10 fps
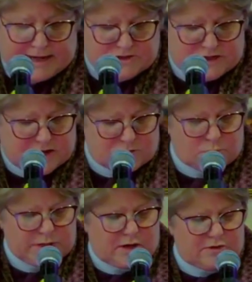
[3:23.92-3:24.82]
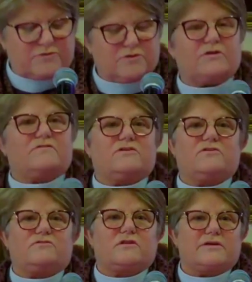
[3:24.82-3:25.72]
And together, we also
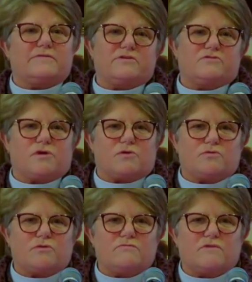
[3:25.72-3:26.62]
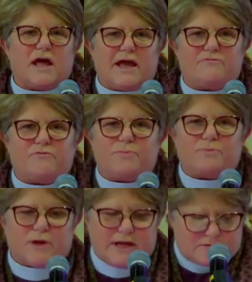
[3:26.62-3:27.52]
continued to live into our rule of life. We
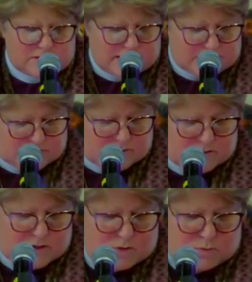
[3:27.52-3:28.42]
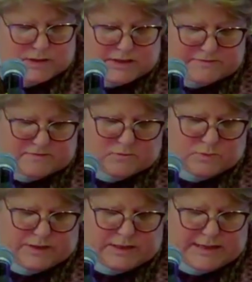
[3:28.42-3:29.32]
prayed together. We
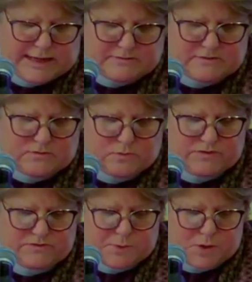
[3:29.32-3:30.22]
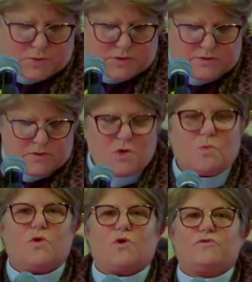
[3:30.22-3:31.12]
listened. We connected. We spoke
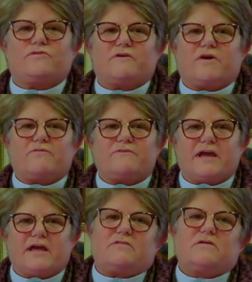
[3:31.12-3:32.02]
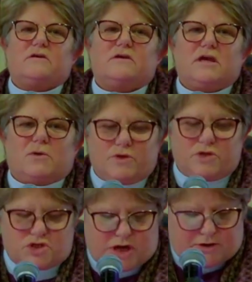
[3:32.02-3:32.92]
words of our faith, and
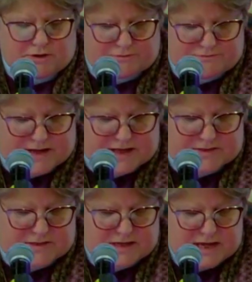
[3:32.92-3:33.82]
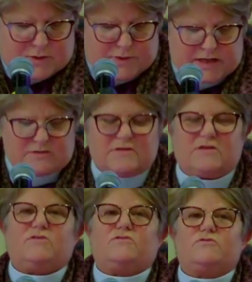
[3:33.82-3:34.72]
we shared our faith, and we
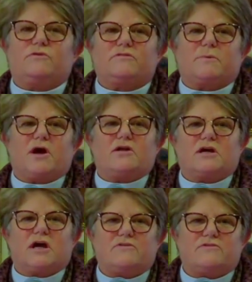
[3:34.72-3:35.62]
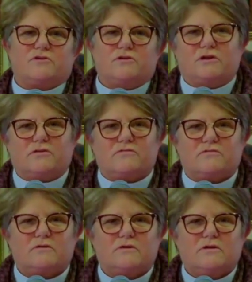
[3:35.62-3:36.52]
continue to respond to God's
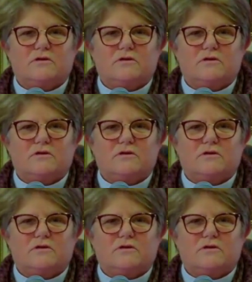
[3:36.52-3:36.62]
goodness.